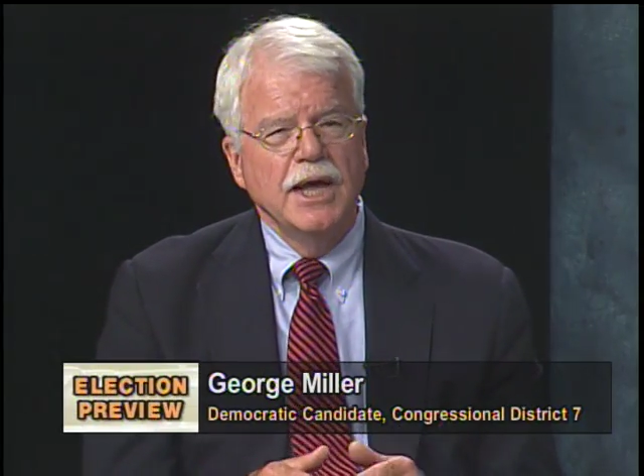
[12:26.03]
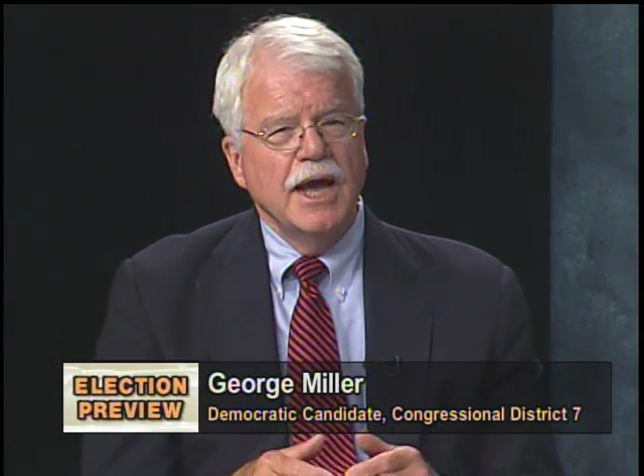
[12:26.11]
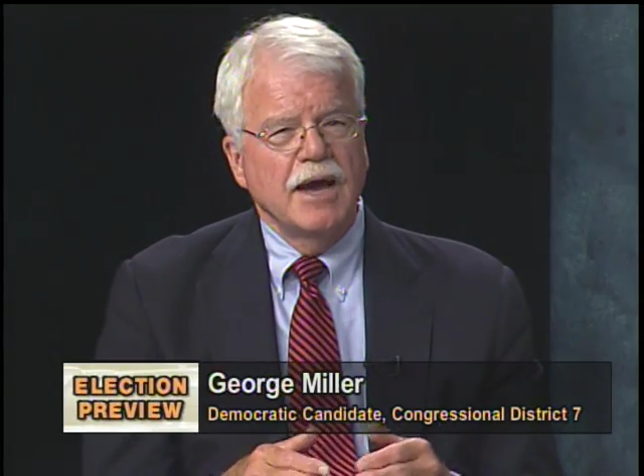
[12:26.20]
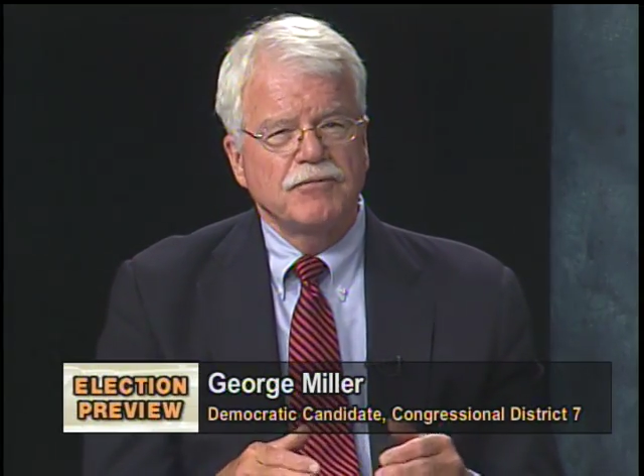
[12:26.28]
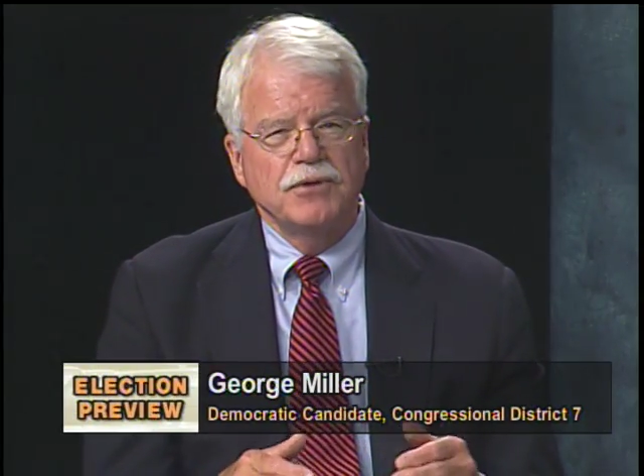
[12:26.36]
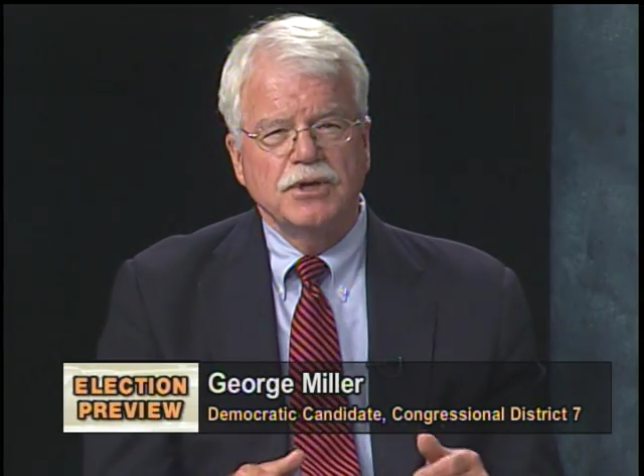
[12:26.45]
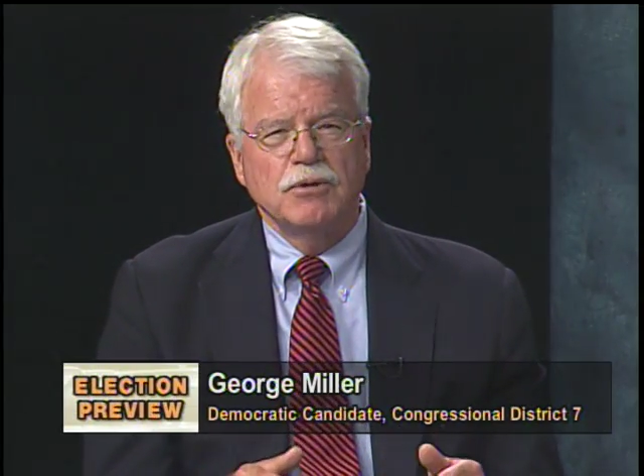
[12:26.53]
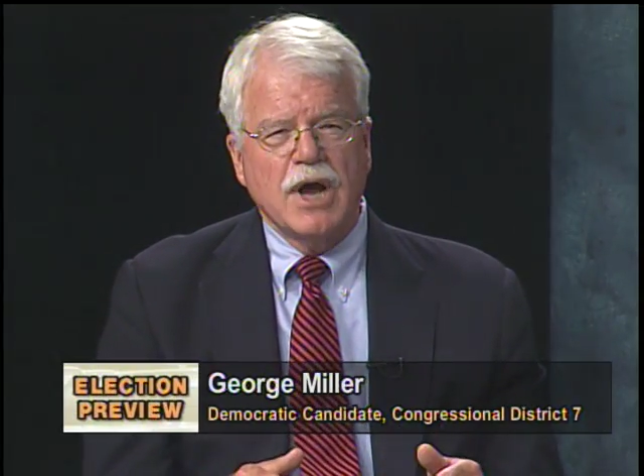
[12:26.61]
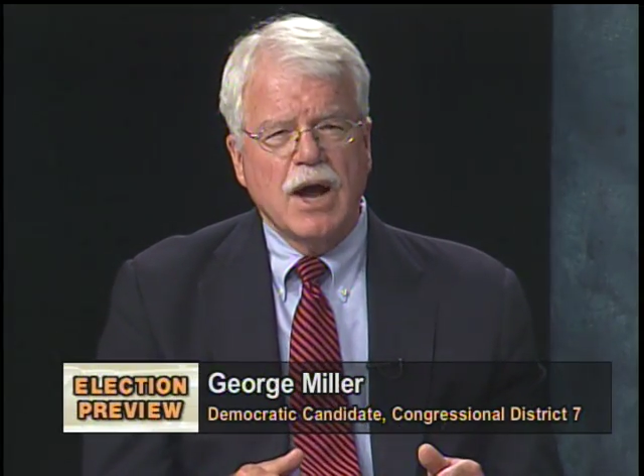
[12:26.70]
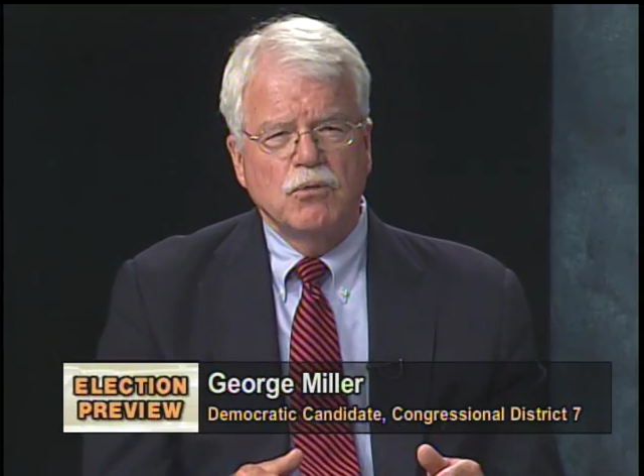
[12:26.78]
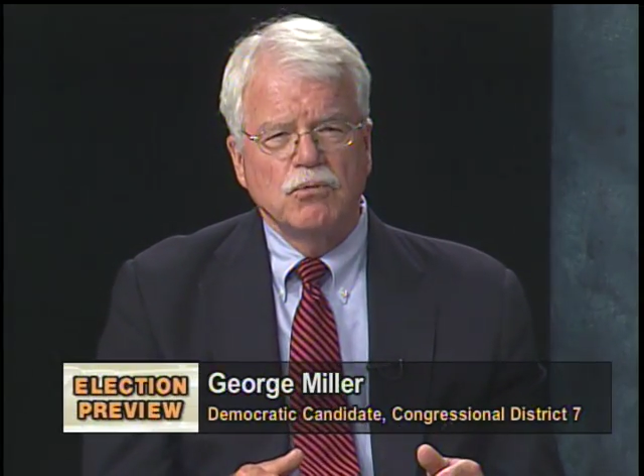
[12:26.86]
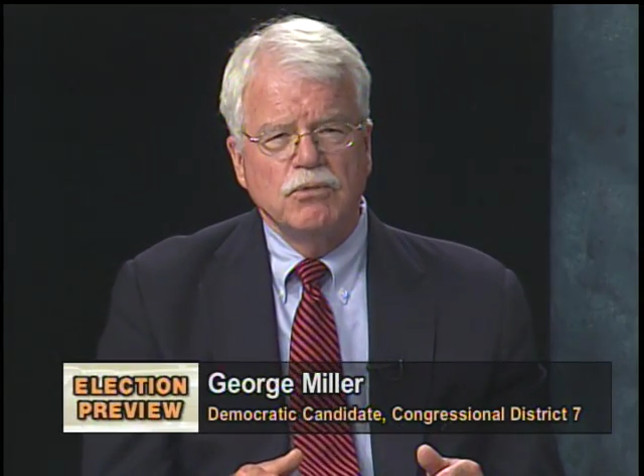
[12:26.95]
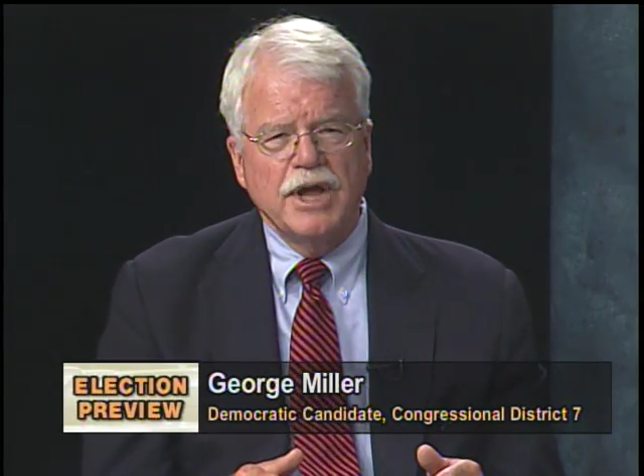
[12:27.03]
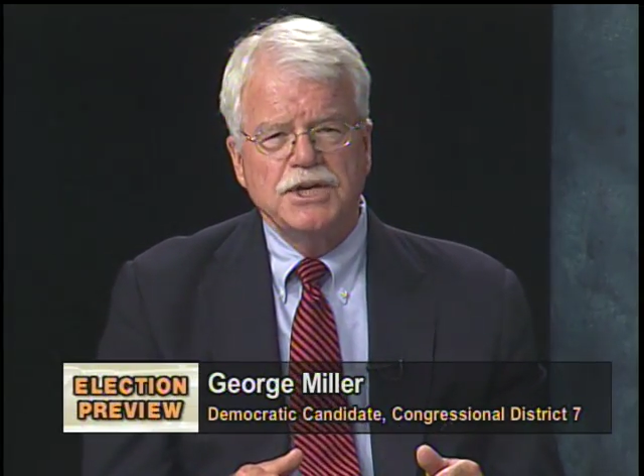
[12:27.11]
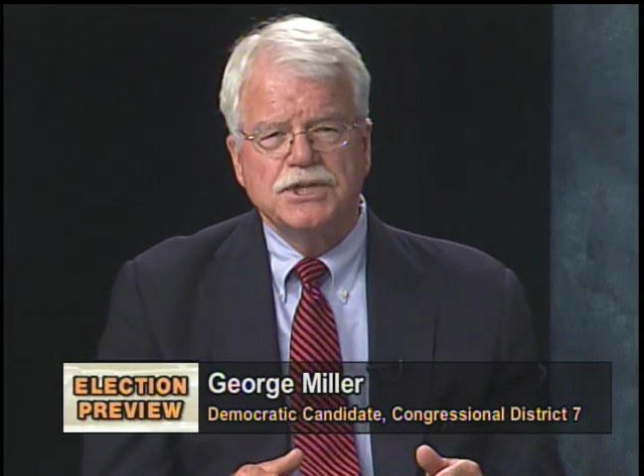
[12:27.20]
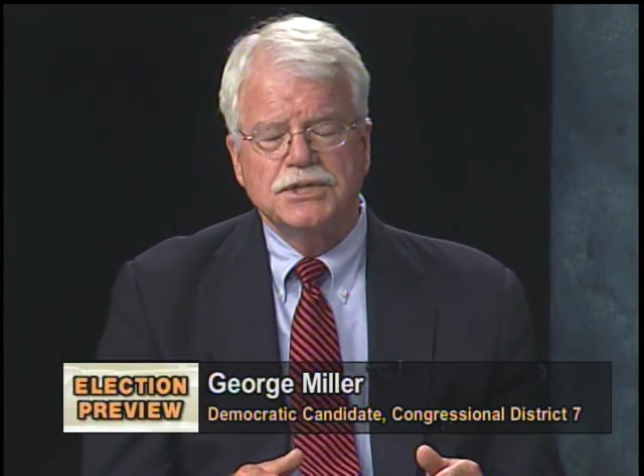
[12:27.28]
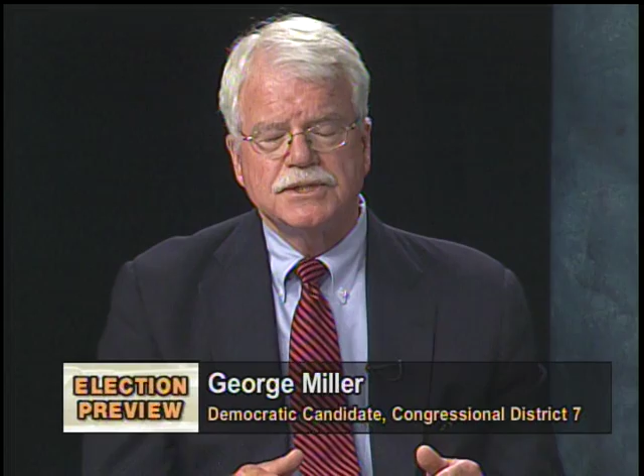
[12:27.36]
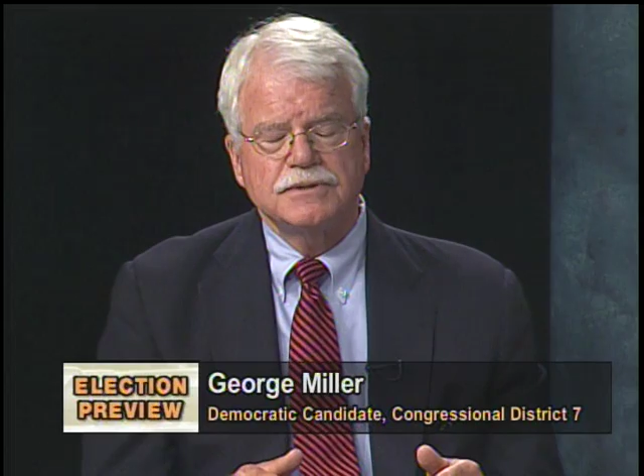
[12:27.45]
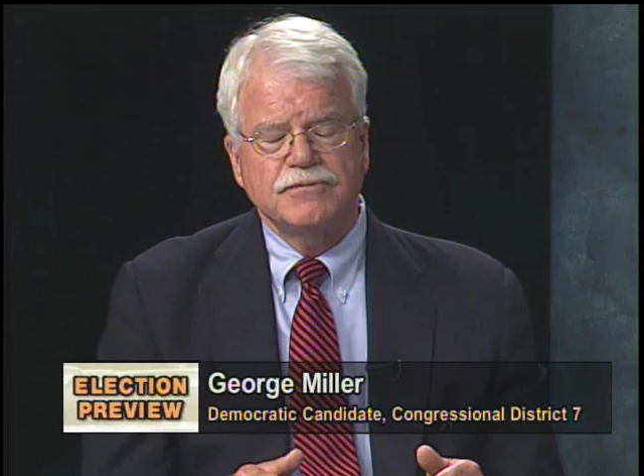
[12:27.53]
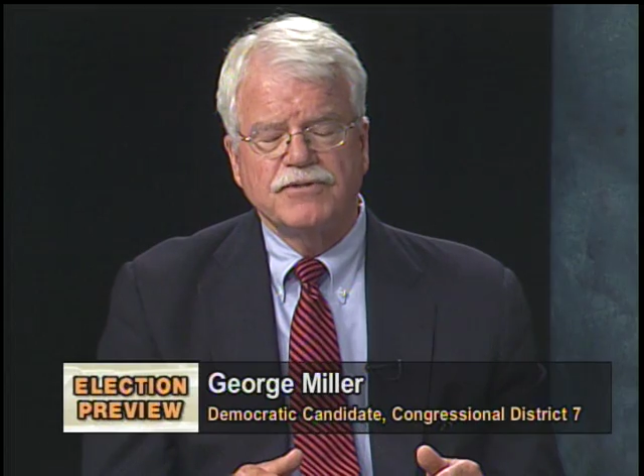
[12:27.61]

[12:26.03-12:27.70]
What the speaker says: after the outrageous